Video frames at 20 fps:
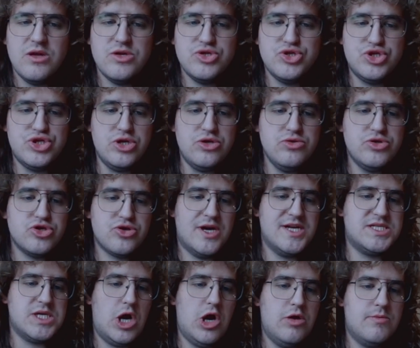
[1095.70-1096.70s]
do try
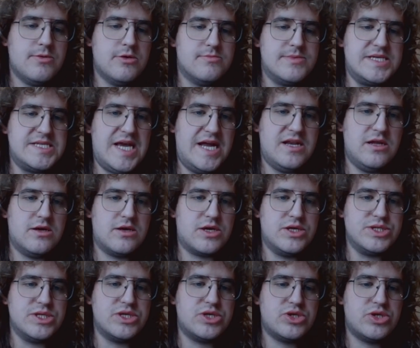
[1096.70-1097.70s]
to open up the center,
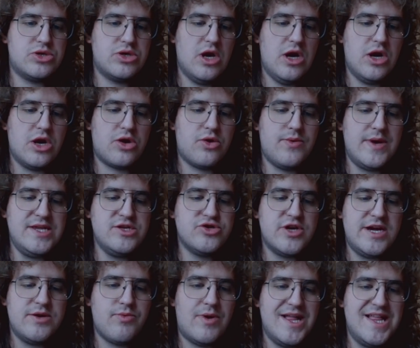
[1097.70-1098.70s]
because a queen
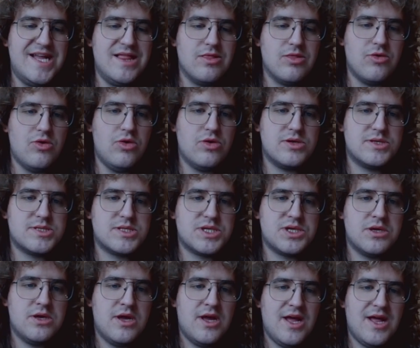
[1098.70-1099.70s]
trade, while it looks
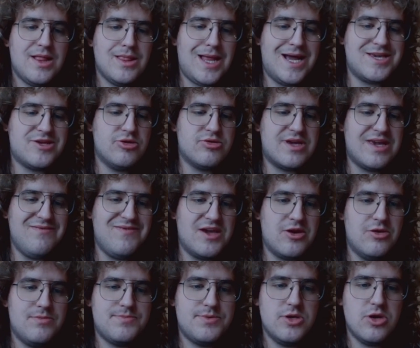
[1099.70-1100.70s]
like you're giving
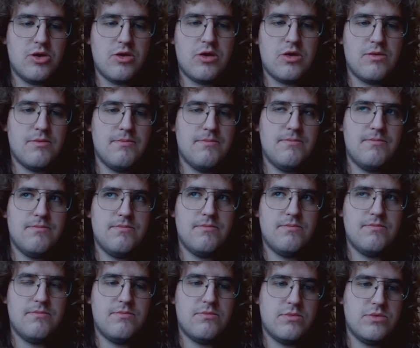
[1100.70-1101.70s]
up your
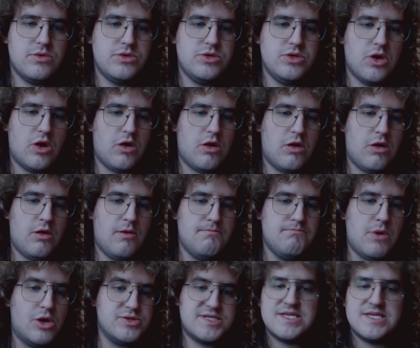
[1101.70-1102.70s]

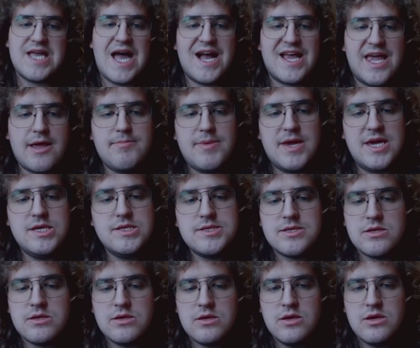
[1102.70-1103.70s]
most attacking
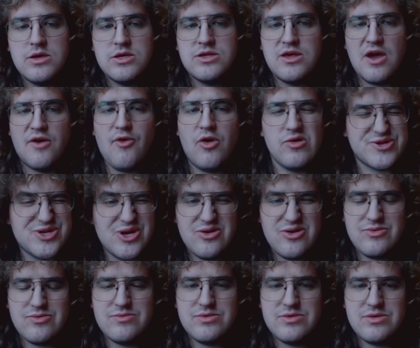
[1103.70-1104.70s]
piece, you're
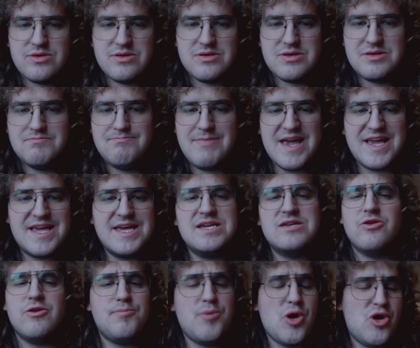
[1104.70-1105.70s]
also making
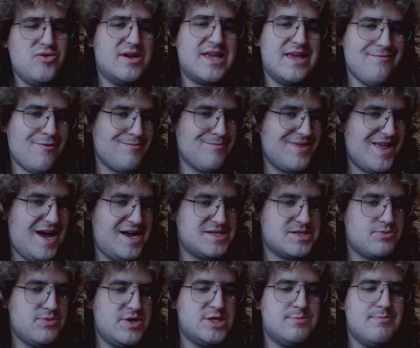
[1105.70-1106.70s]
your opponent give up
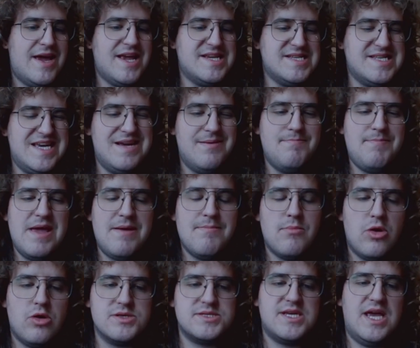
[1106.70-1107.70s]
theirs, which makes it a bit
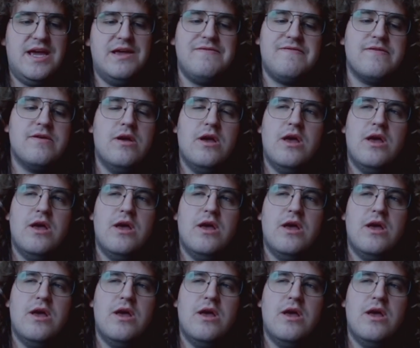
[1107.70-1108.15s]
more safe.